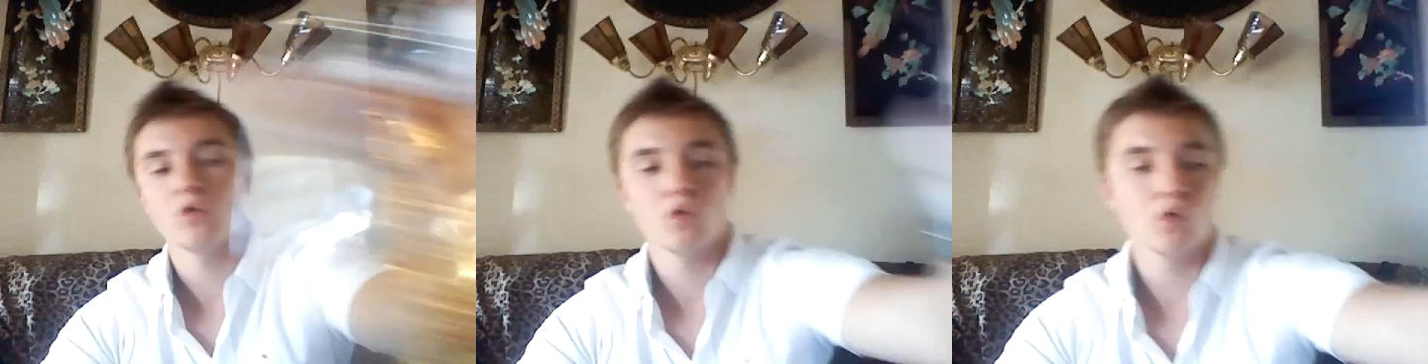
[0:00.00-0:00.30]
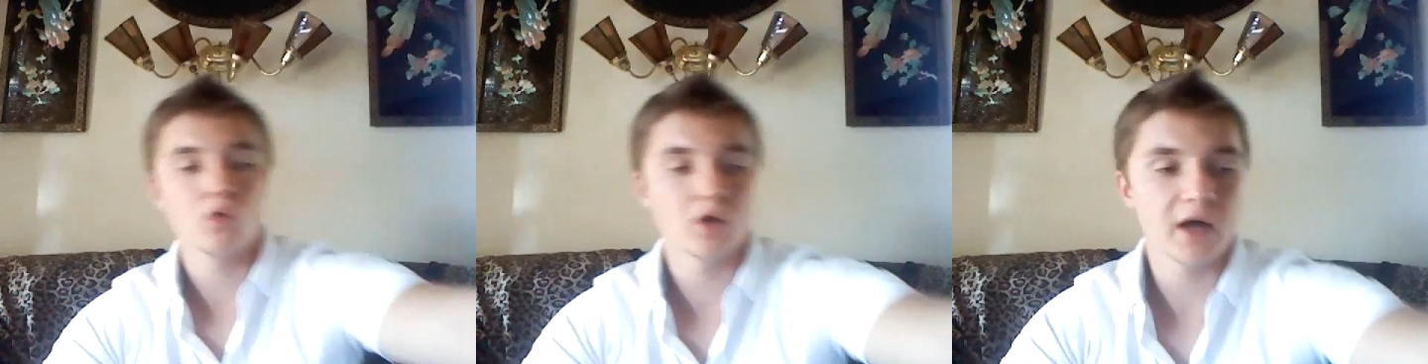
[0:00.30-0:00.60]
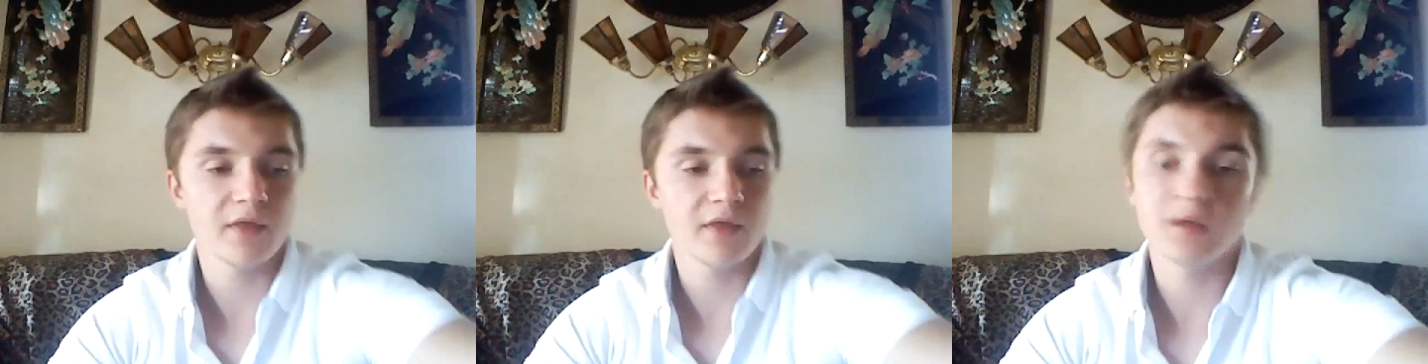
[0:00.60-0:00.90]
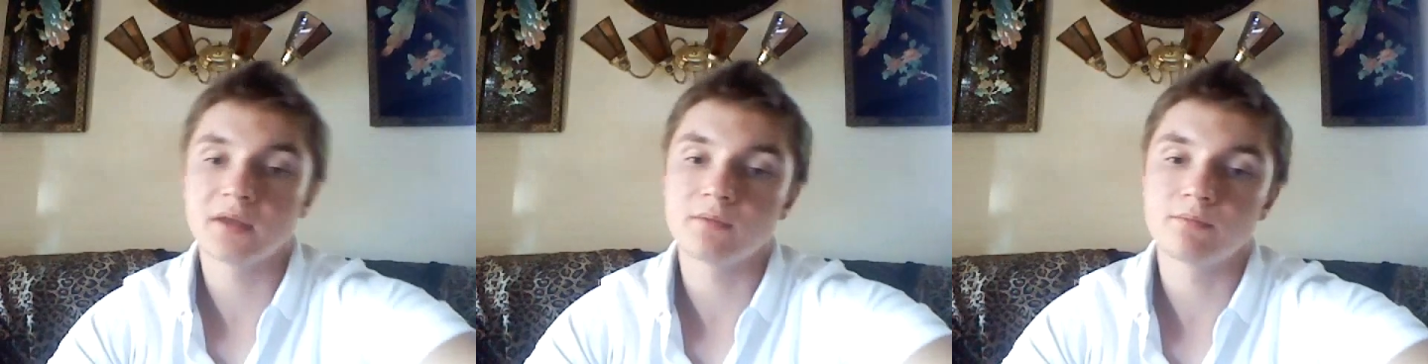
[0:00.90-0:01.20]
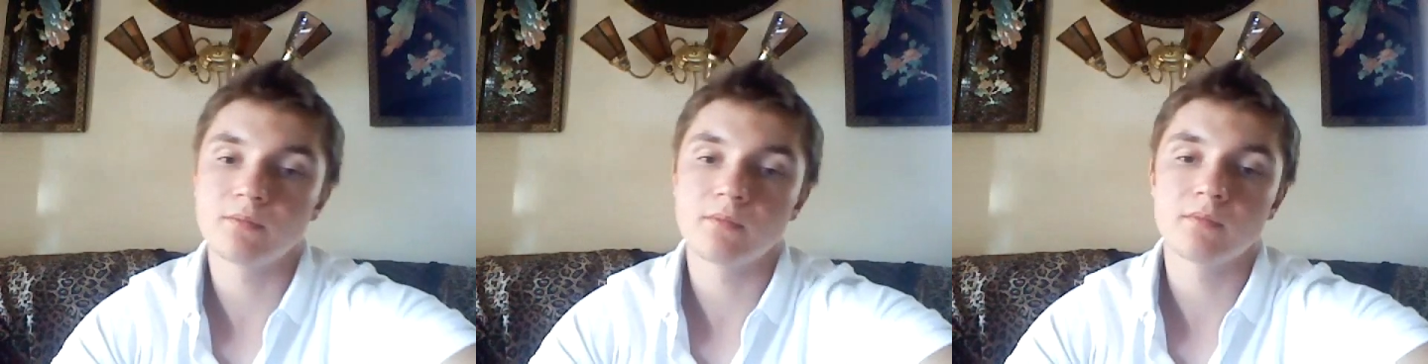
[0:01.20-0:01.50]
or I think
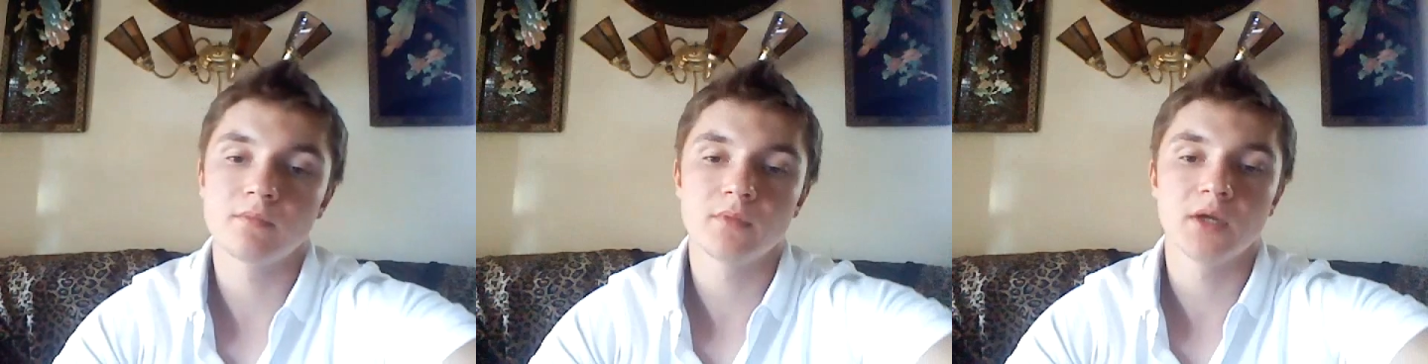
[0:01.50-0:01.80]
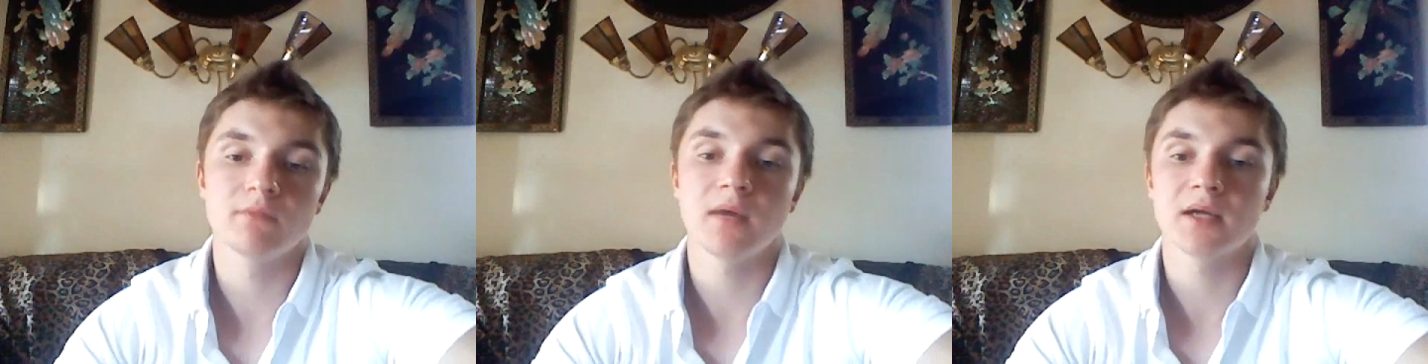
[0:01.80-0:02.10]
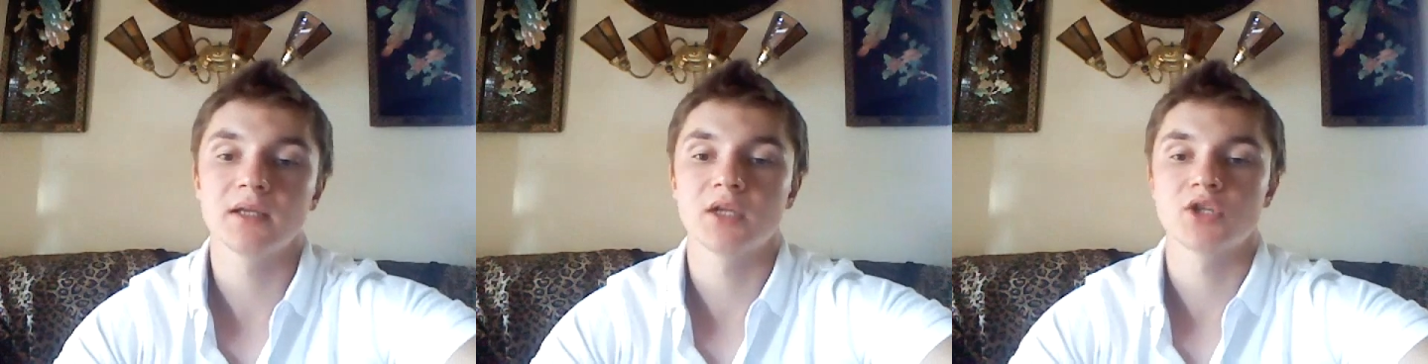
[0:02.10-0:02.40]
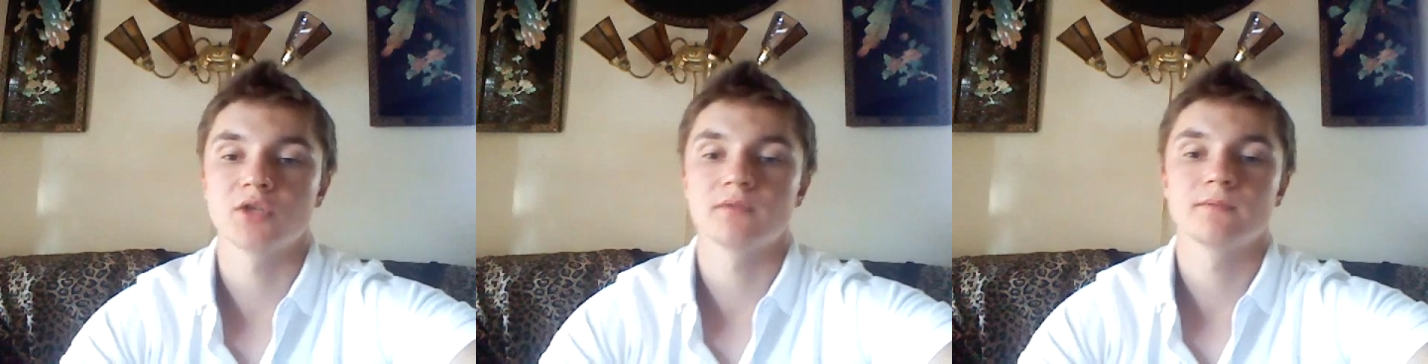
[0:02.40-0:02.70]
in my collection,